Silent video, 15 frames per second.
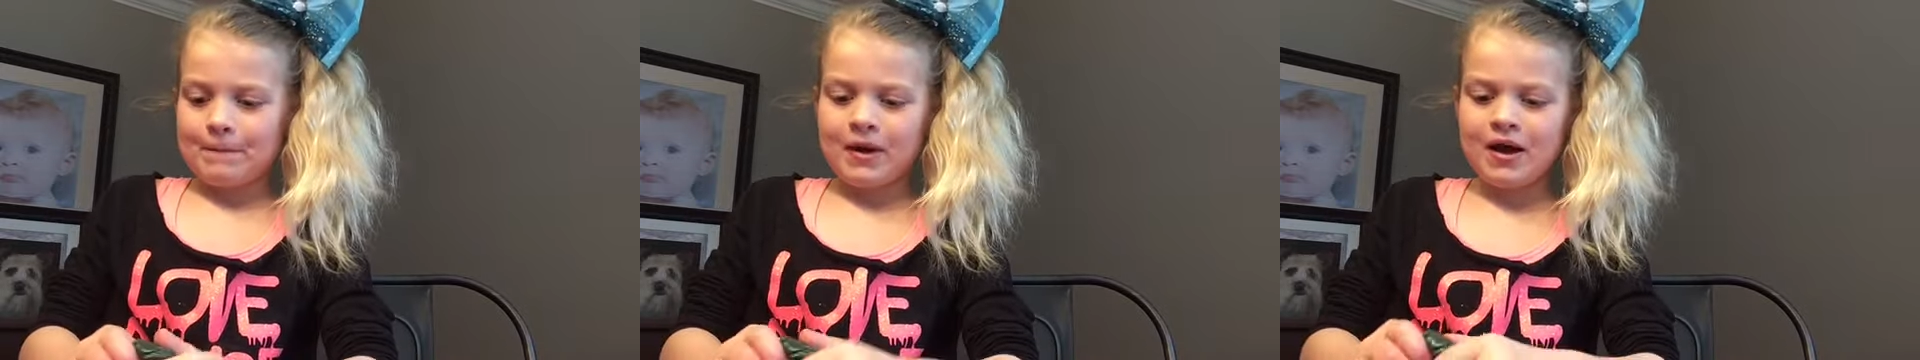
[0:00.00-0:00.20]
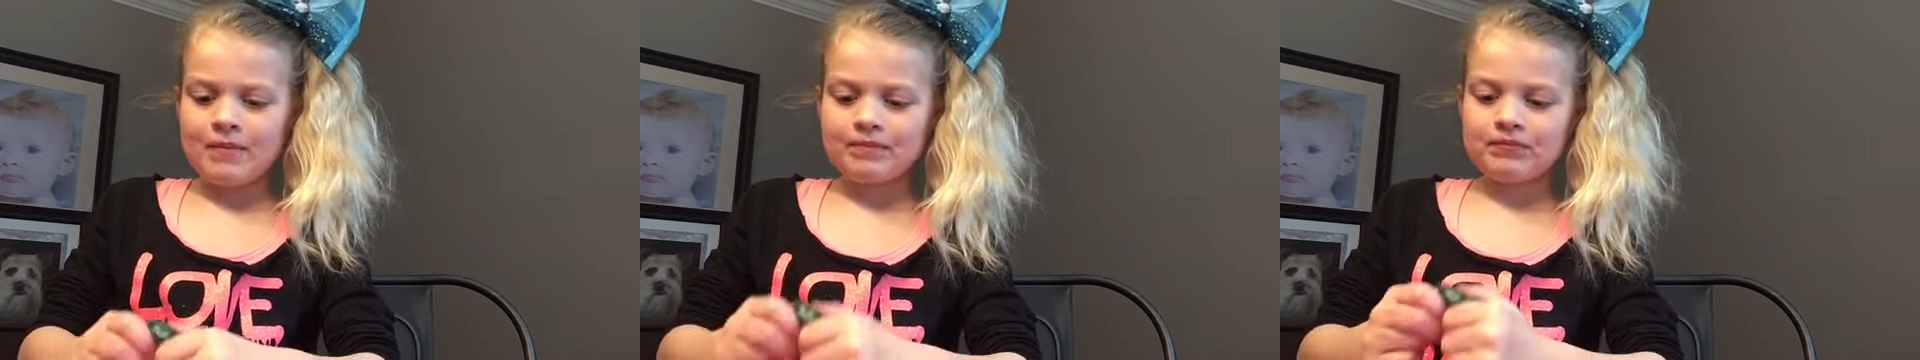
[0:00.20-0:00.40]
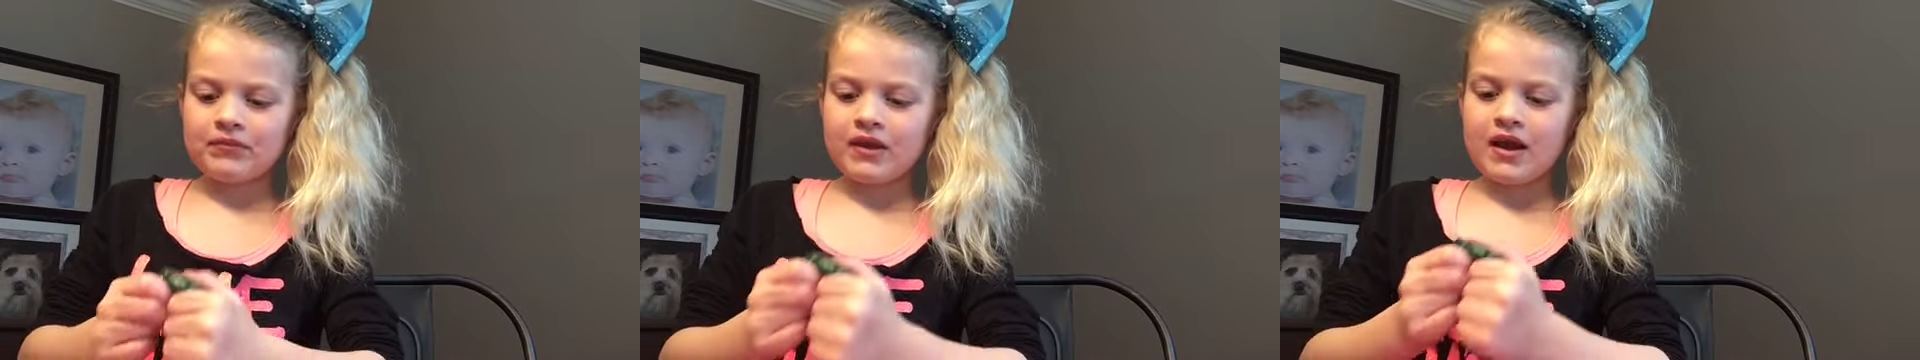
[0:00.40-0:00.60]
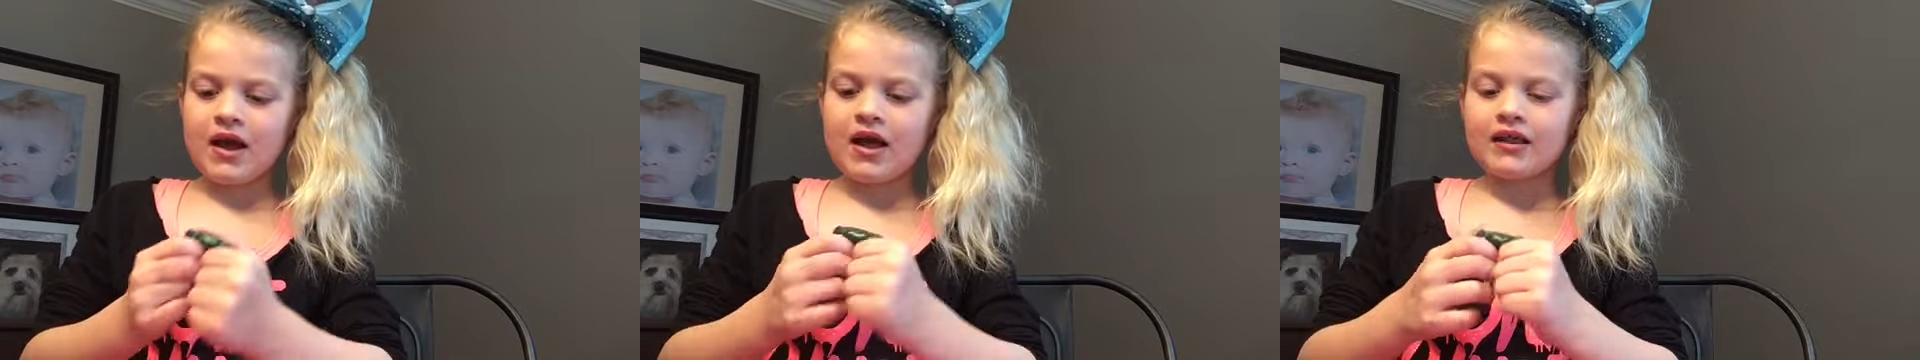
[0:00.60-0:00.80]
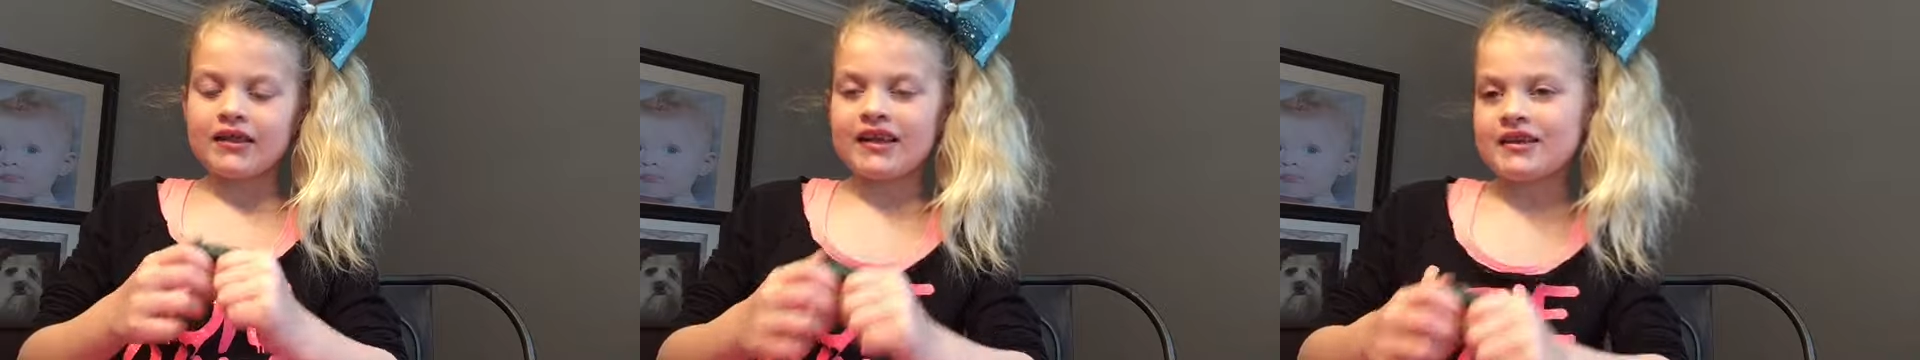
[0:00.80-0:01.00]
But
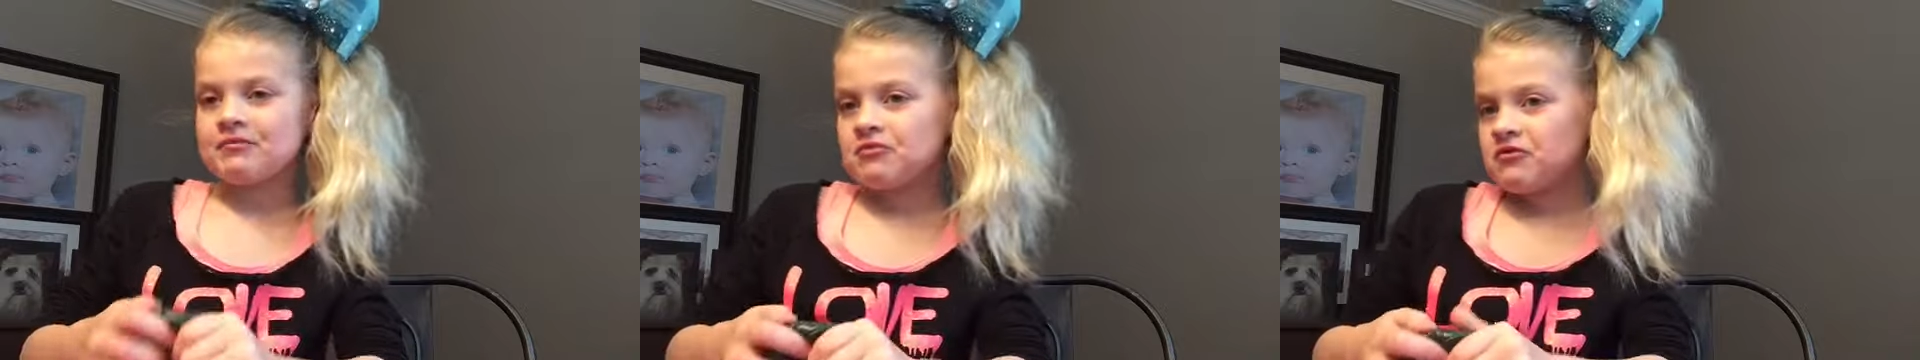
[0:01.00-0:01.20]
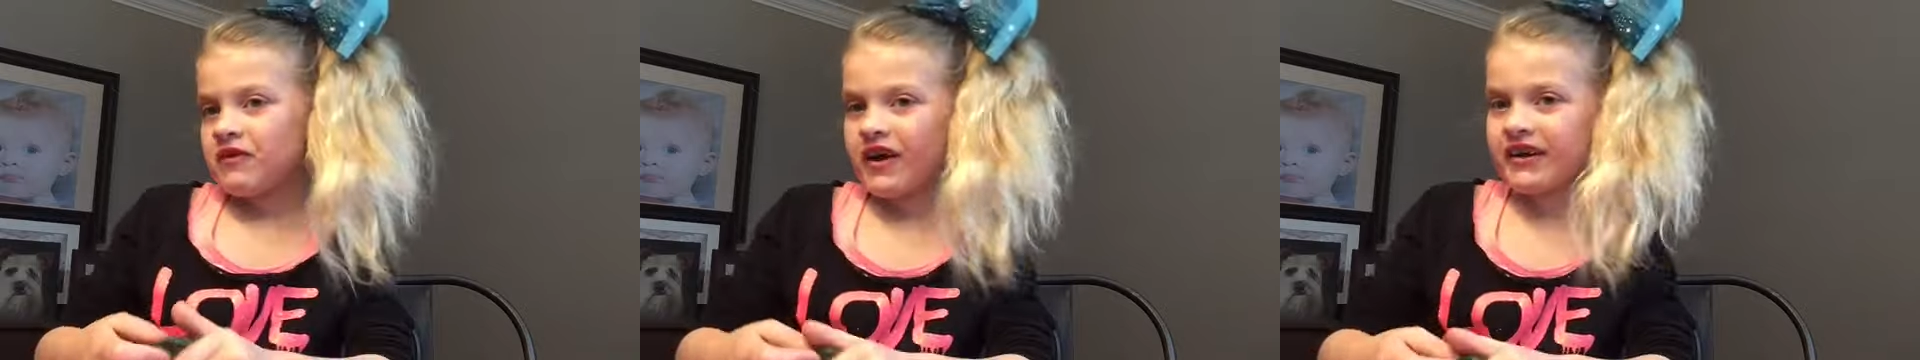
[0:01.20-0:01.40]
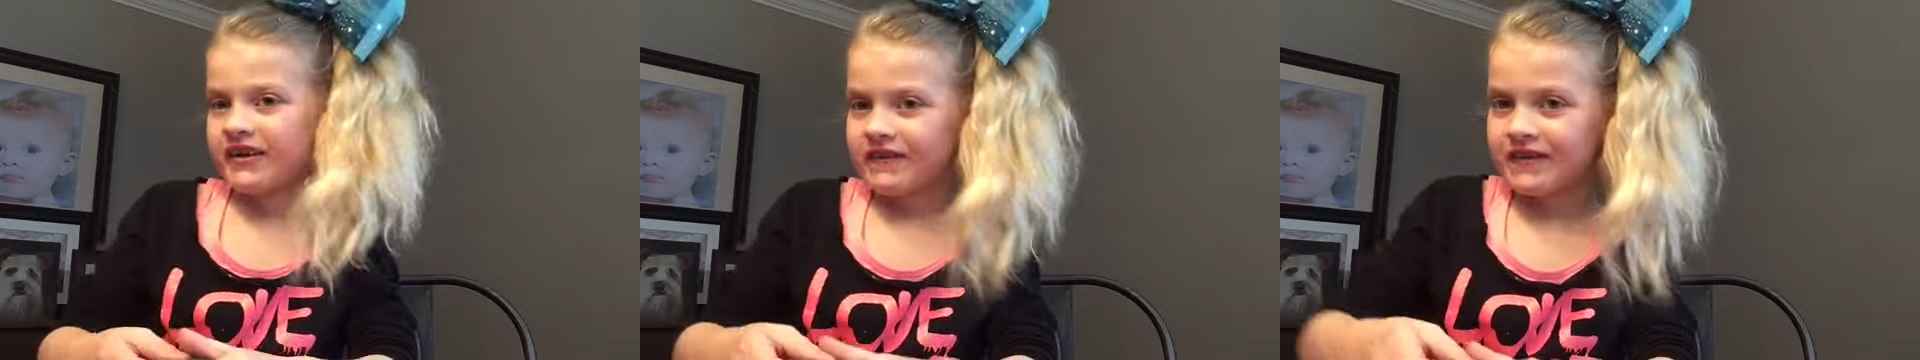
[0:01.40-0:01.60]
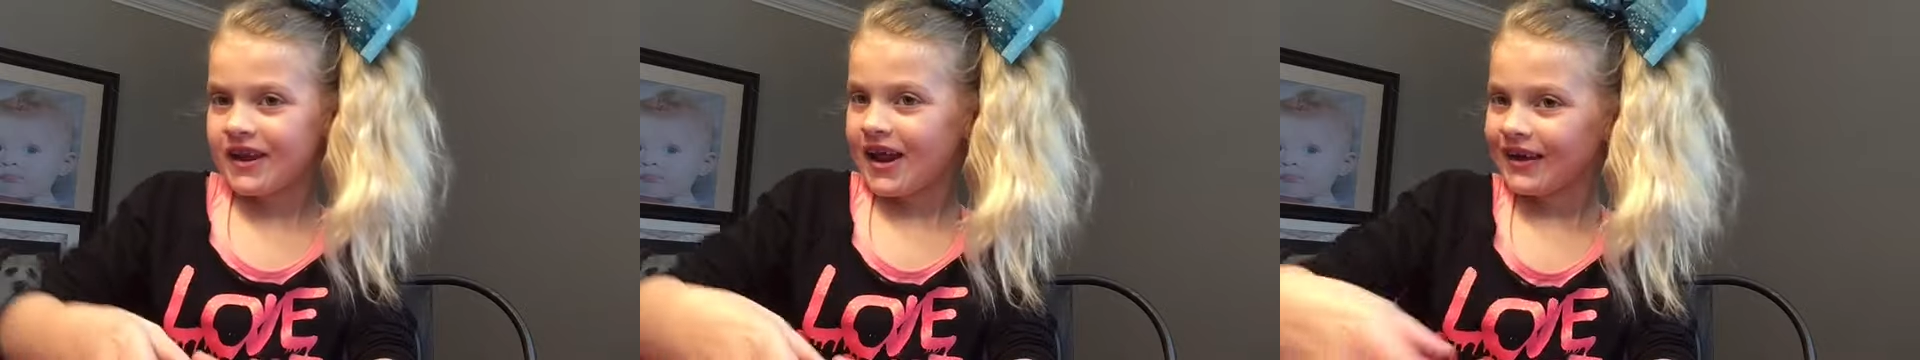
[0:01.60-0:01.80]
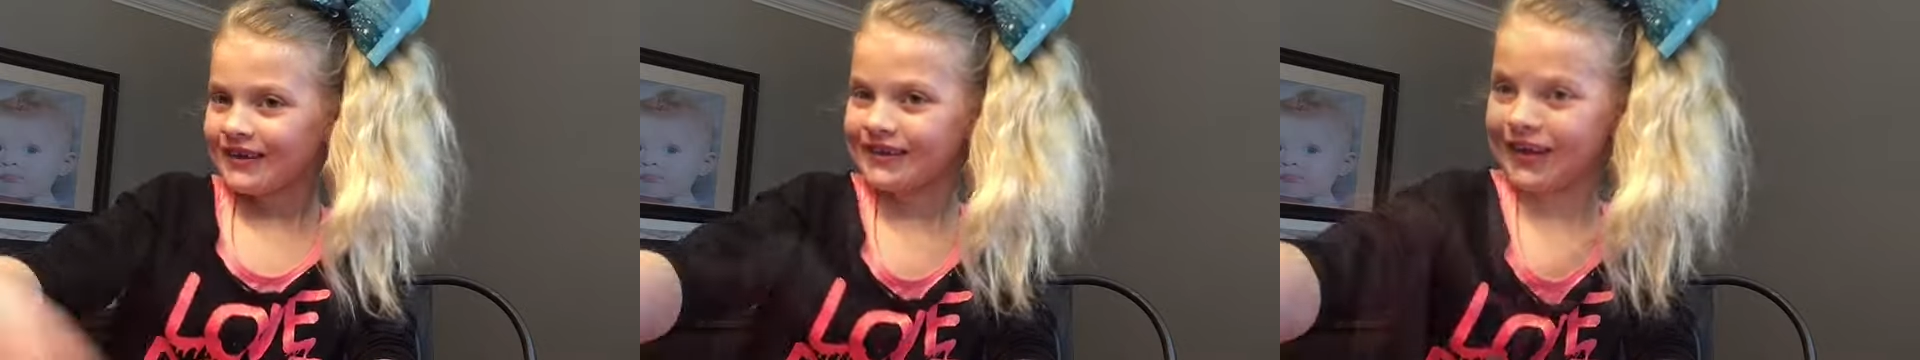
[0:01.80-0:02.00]
let's move on to the
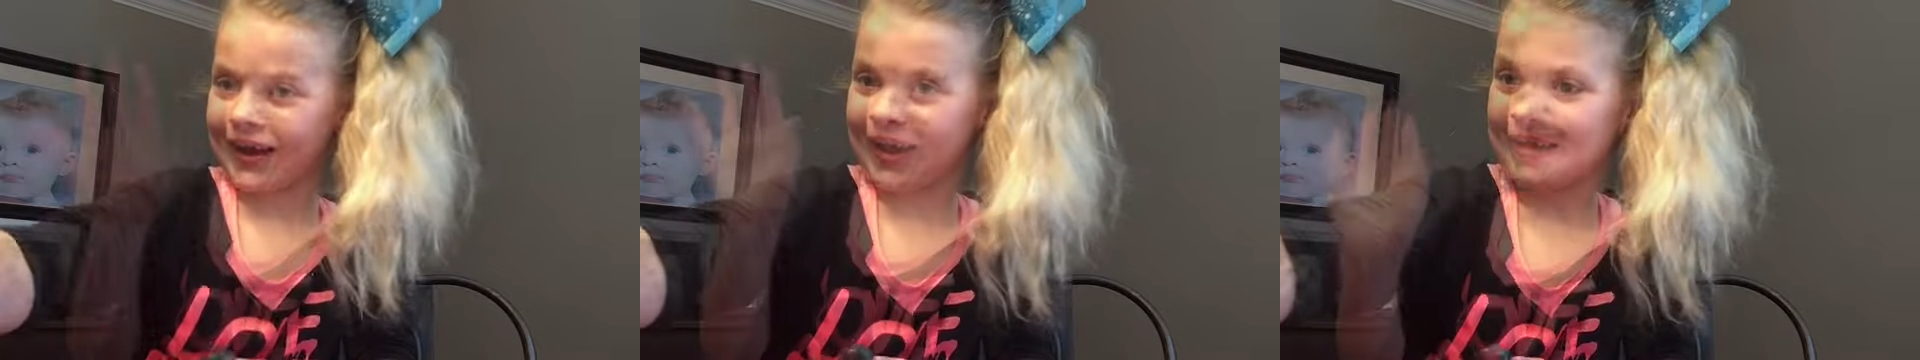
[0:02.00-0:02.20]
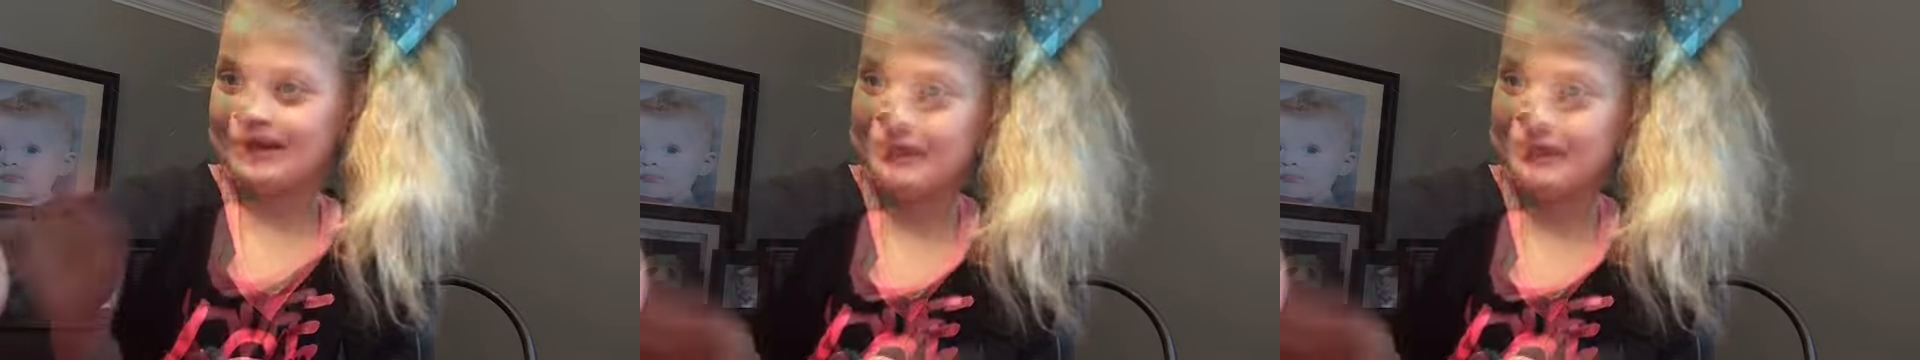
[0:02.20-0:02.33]
next slime.